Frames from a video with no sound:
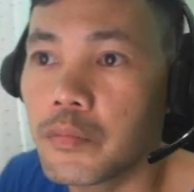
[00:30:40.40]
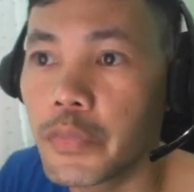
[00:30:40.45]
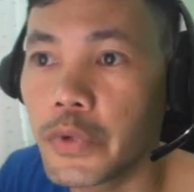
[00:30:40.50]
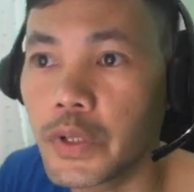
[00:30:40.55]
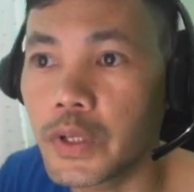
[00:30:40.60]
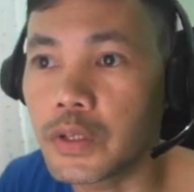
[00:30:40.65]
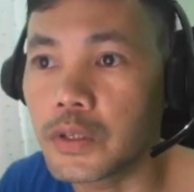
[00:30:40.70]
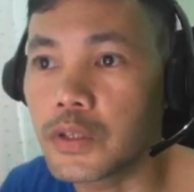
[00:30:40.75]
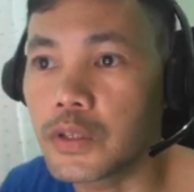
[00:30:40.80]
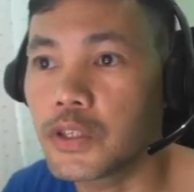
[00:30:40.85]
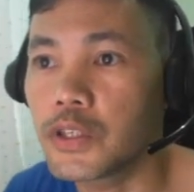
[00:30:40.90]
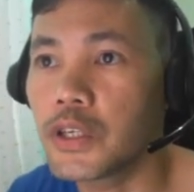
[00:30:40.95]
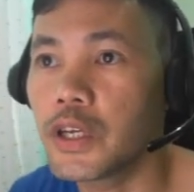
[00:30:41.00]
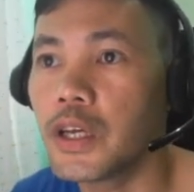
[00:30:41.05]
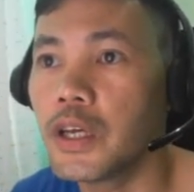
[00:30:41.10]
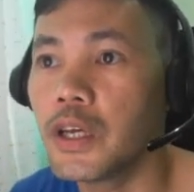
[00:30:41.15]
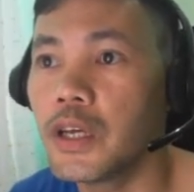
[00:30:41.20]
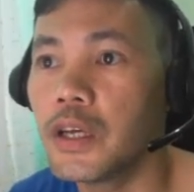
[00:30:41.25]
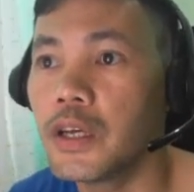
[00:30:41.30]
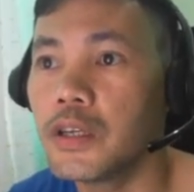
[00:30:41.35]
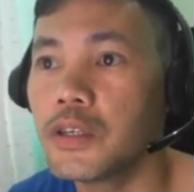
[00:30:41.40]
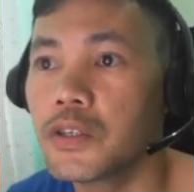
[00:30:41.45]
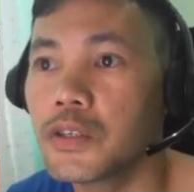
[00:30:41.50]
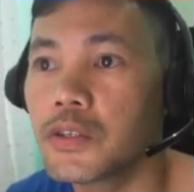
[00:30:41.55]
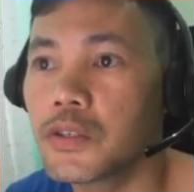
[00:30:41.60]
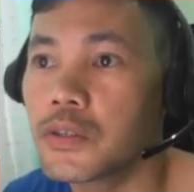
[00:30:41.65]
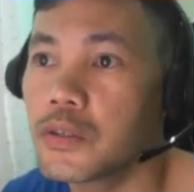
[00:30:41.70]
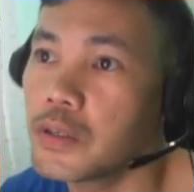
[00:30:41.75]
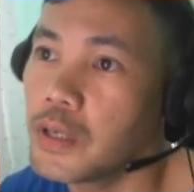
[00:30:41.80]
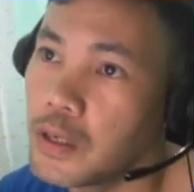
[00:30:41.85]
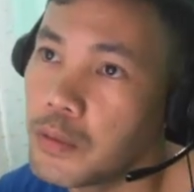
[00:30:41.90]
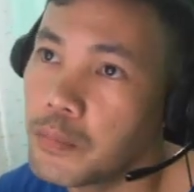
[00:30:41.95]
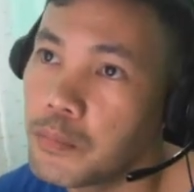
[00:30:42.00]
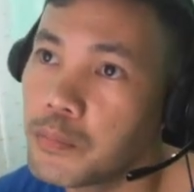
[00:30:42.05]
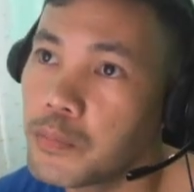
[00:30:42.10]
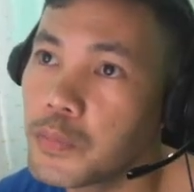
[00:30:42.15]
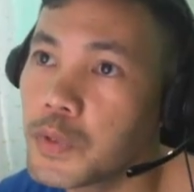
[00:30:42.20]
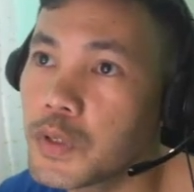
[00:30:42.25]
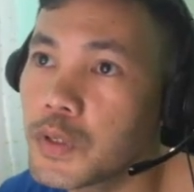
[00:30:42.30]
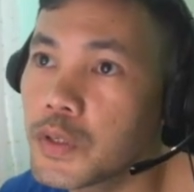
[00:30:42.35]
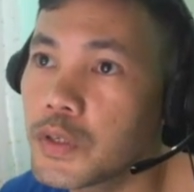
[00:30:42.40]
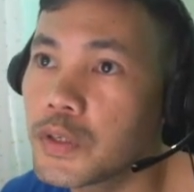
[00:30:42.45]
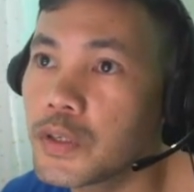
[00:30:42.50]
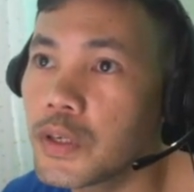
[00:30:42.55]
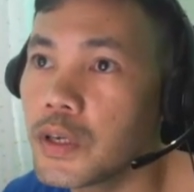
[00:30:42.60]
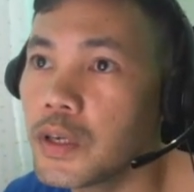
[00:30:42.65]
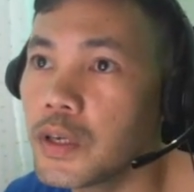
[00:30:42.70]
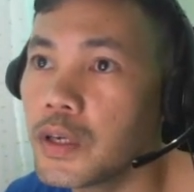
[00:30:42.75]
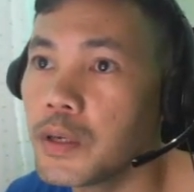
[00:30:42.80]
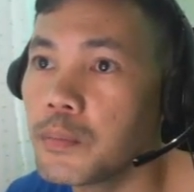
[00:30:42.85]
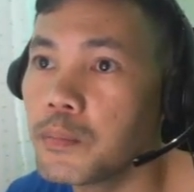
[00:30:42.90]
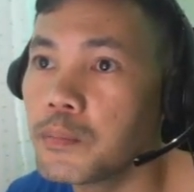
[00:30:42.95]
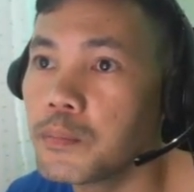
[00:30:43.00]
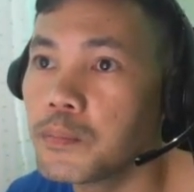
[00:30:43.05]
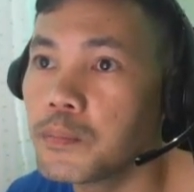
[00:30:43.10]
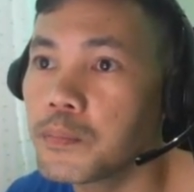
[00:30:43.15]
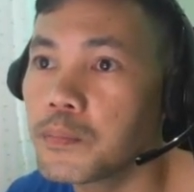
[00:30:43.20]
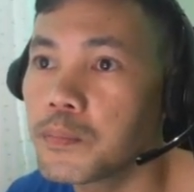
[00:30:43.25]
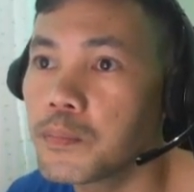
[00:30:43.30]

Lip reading: button change. So, yep, same.